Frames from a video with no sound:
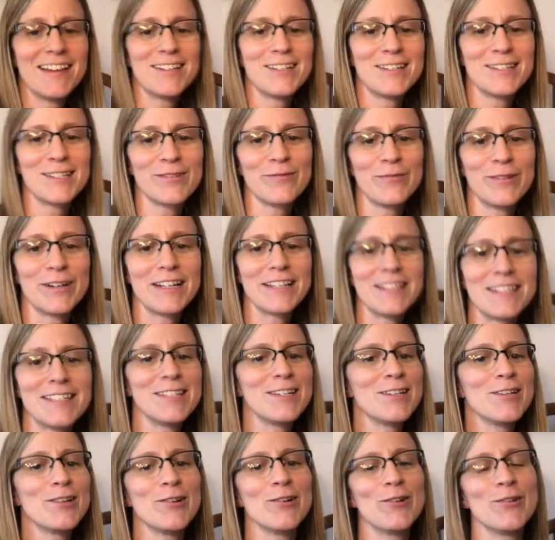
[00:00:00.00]
Just wanted
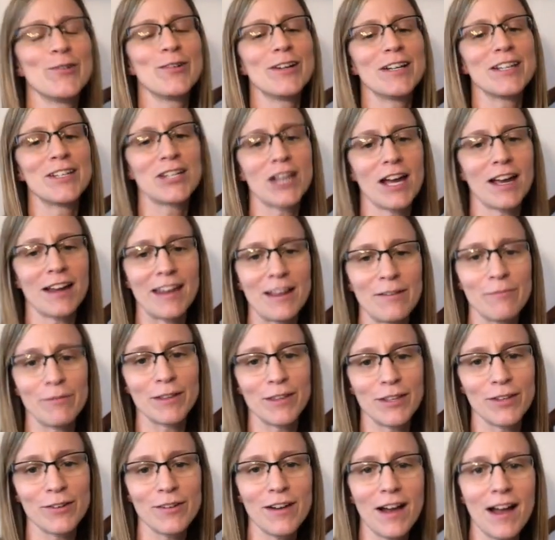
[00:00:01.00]
to check in
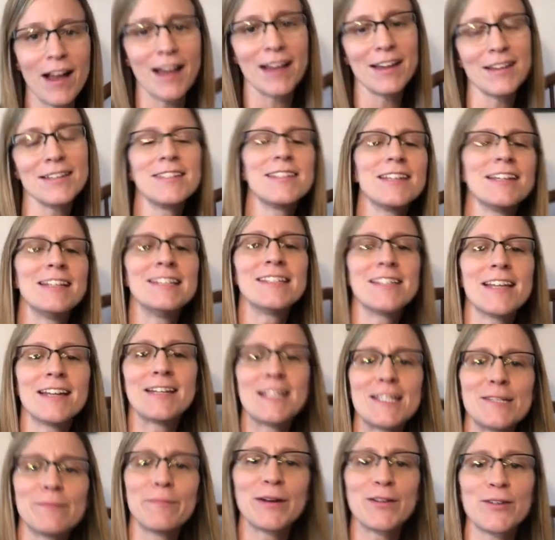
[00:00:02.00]
with you guys and
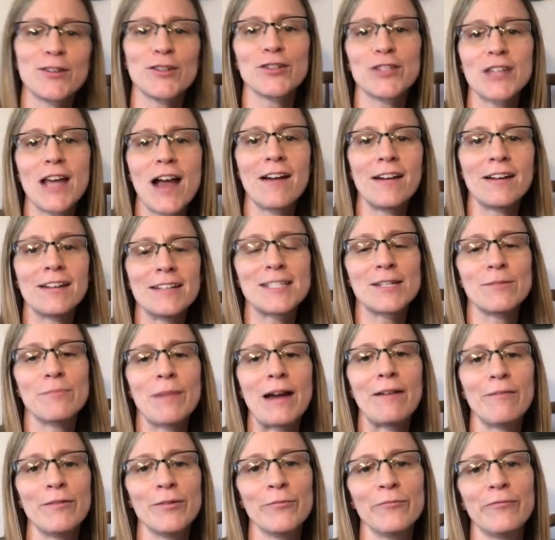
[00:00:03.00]
send a special shout out to
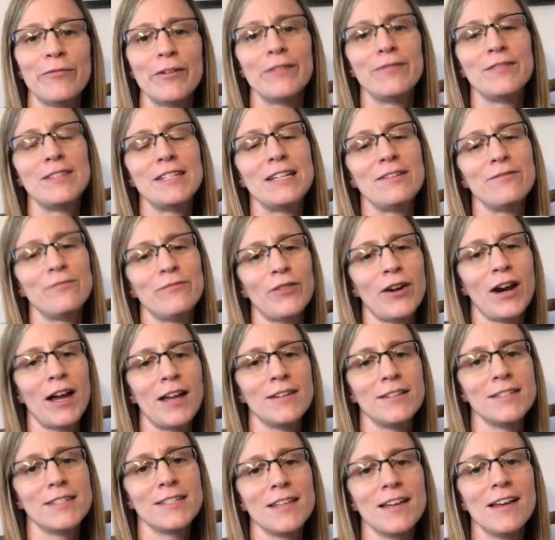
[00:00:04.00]
my Room 15
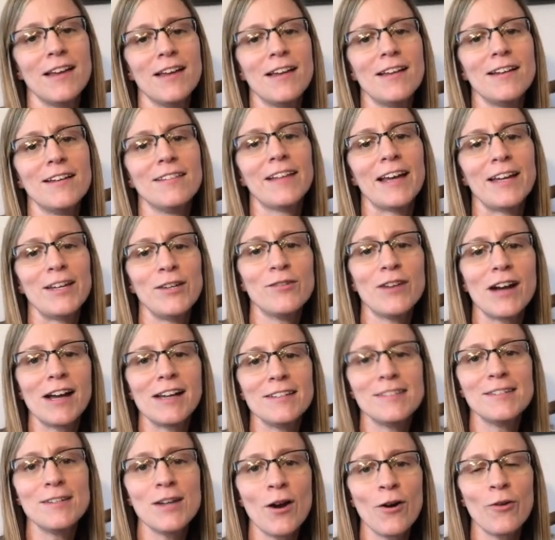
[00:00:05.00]
friends let you
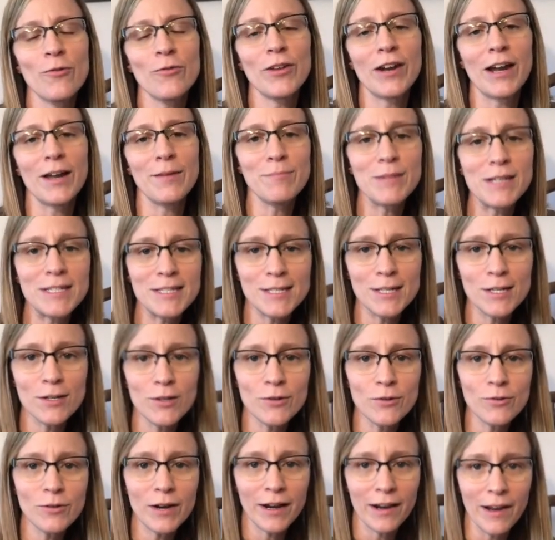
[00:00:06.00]
guys know that I miss
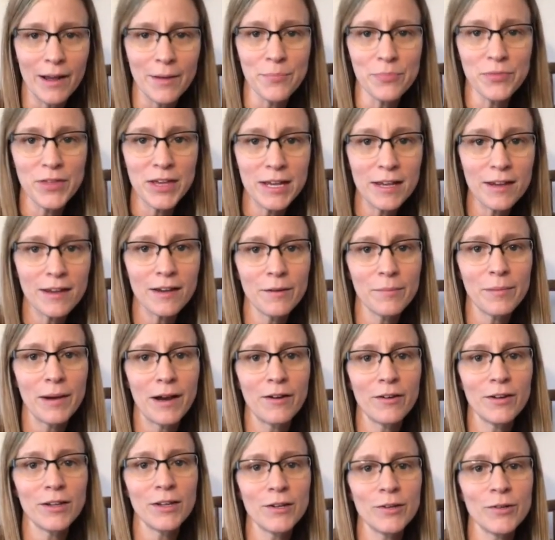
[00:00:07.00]
you and I'm thinking
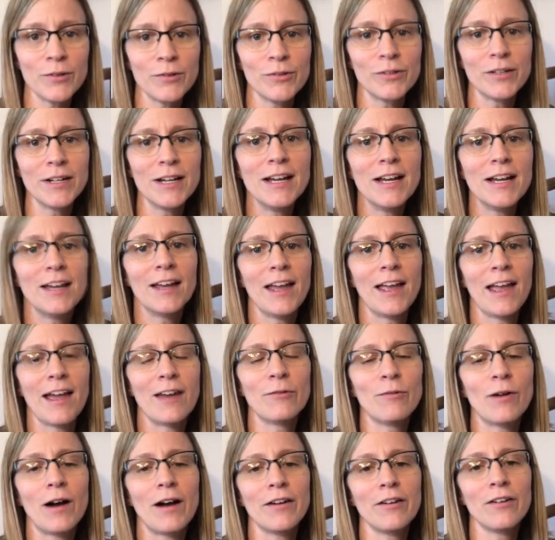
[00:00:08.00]
about you.
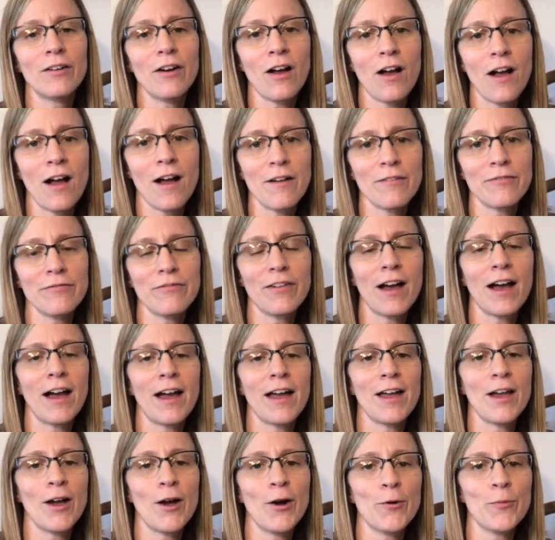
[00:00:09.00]
And while you're off,
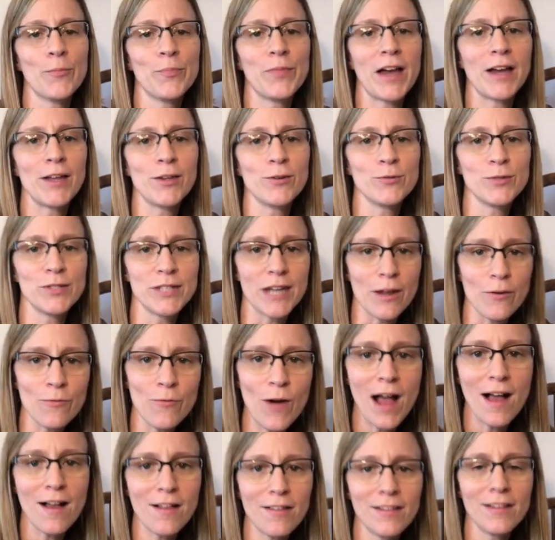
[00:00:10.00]
I hope that you stay
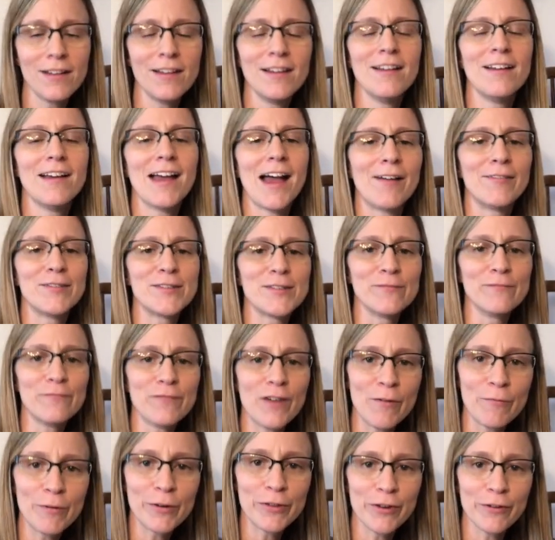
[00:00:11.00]
well, have some
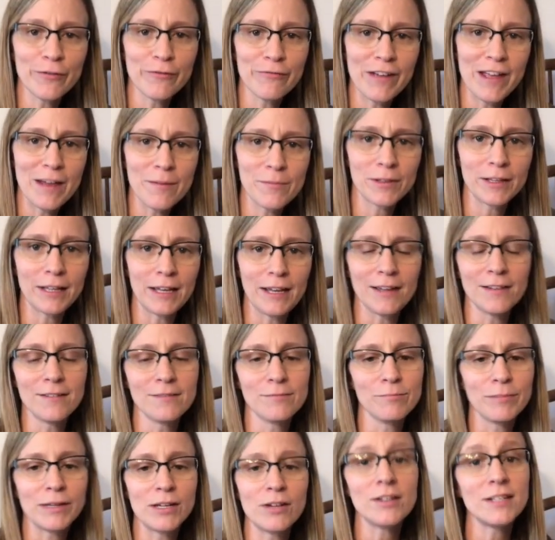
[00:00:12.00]
fun with your family,
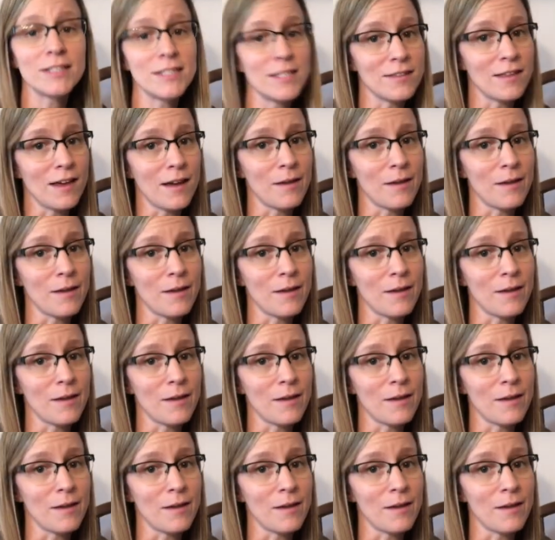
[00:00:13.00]
be good to